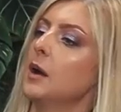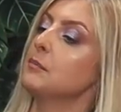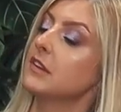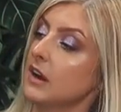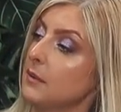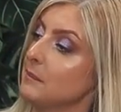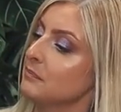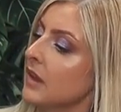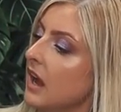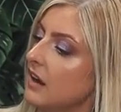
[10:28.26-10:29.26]
Um, so anyway,
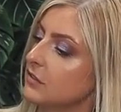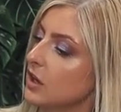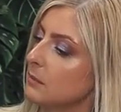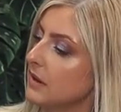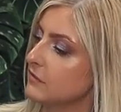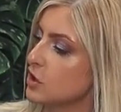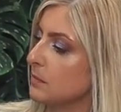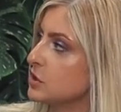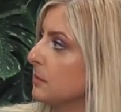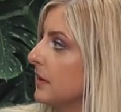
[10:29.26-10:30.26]
I've done a bit of
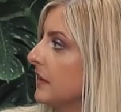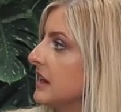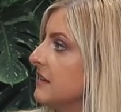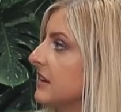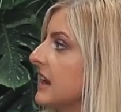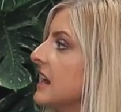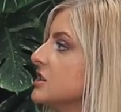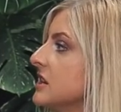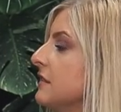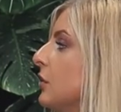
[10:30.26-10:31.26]
choppy choppy on the leaves
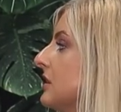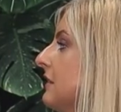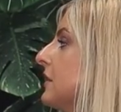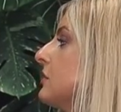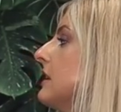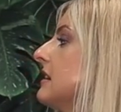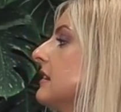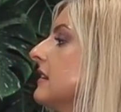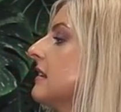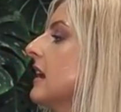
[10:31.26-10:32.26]
occasionally for different
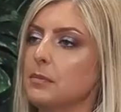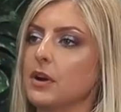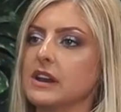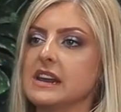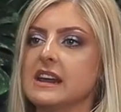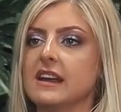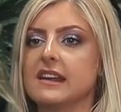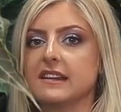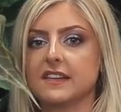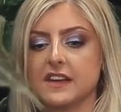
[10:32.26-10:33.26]
reasons, but here
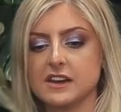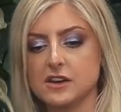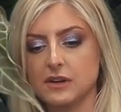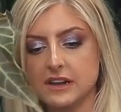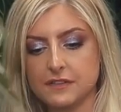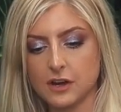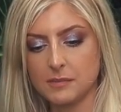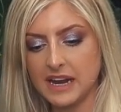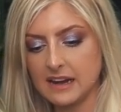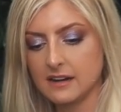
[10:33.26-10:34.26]
is the new leaf
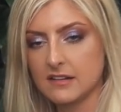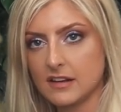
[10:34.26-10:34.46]
coming in.